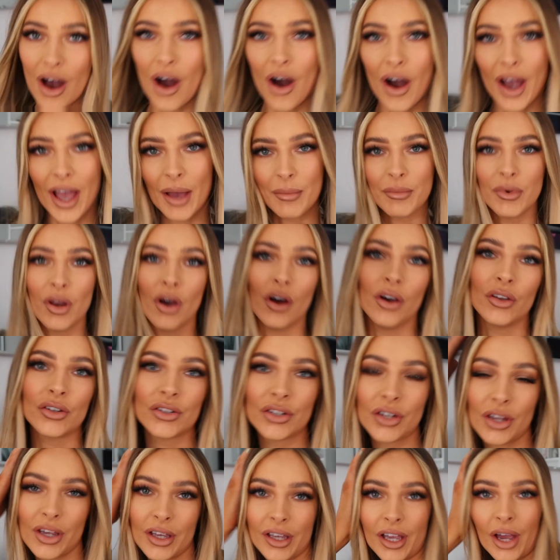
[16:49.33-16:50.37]
I am
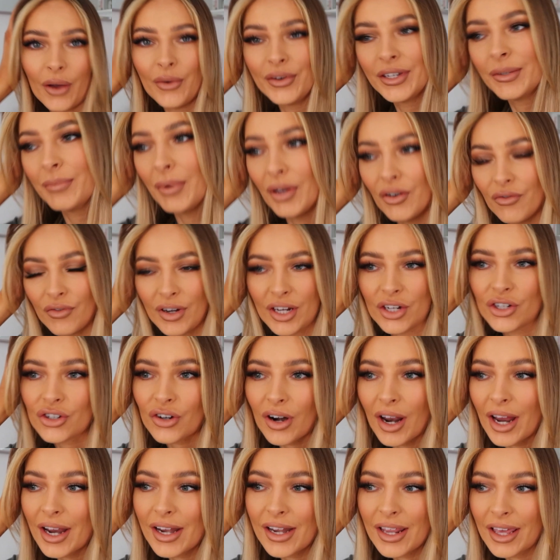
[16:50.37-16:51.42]
not going to be
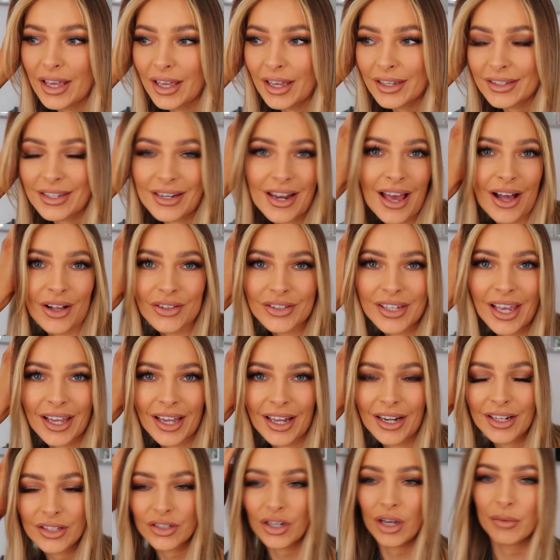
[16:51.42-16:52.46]
retraining as a nail tech
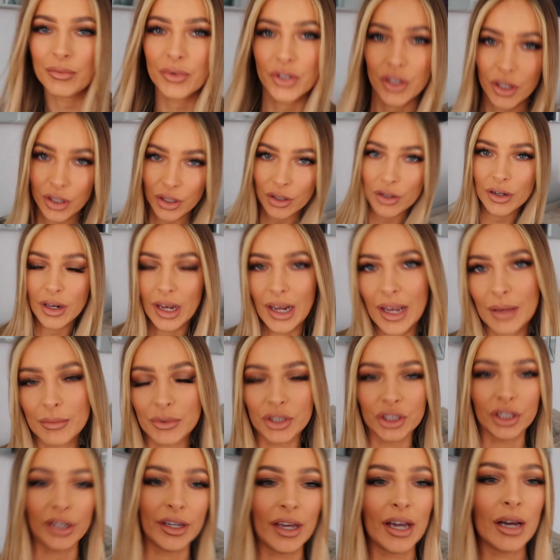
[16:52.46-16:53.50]
anytime soon. Let me
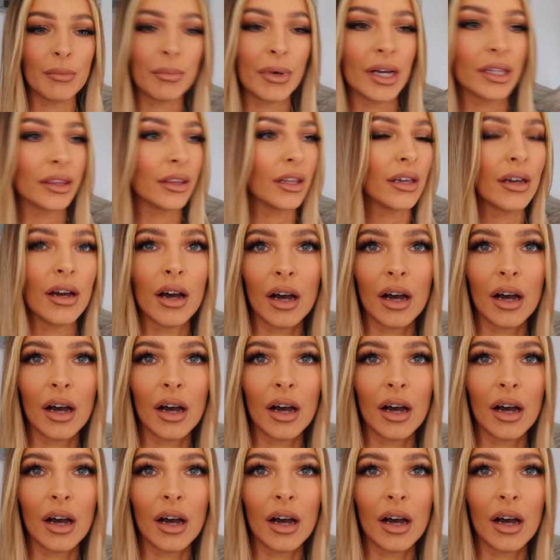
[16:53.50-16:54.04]
show you how bad they